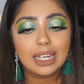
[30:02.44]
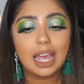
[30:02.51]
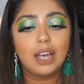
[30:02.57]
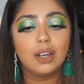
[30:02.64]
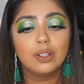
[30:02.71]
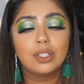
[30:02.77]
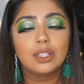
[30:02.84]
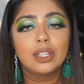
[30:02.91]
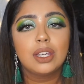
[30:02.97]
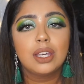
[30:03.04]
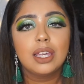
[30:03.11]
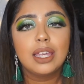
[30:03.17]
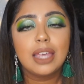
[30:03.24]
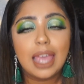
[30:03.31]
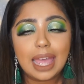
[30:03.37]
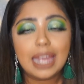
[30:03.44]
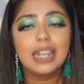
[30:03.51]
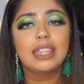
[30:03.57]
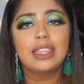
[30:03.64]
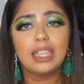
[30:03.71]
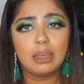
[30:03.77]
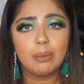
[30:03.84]
out
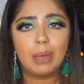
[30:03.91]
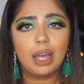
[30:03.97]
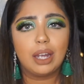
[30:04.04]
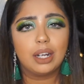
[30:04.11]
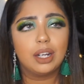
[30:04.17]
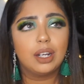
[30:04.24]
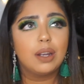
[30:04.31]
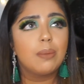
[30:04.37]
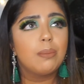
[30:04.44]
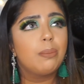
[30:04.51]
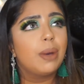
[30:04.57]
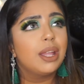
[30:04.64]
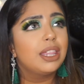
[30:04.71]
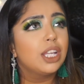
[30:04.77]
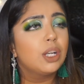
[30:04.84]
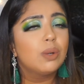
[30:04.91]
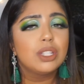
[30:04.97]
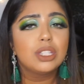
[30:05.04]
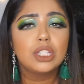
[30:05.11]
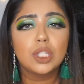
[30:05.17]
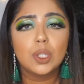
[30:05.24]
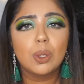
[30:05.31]
anything about her, but there
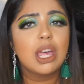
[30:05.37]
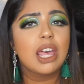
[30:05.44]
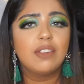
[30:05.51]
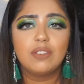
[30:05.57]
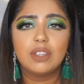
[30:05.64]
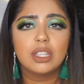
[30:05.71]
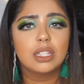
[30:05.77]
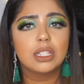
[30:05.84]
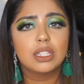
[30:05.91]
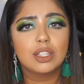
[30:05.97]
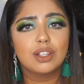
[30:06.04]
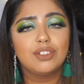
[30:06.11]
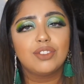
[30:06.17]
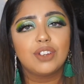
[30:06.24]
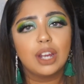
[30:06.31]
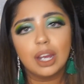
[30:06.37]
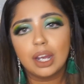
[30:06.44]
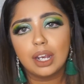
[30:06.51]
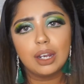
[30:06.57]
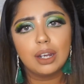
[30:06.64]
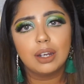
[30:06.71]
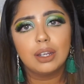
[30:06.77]
was no evidence of
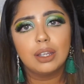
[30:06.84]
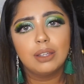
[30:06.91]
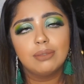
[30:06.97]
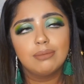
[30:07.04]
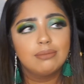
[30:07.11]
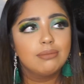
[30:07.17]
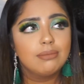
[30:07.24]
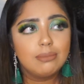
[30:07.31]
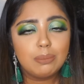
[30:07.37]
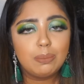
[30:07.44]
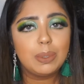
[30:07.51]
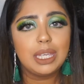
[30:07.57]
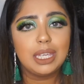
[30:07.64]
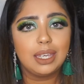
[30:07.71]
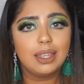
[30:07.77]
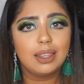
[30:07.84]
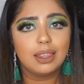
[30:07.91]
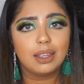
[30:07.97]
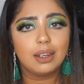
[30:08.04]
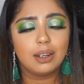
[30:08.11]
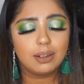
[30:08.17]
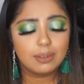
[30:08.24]
her being
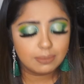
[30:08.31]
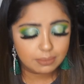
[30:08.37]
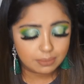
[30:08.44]
there.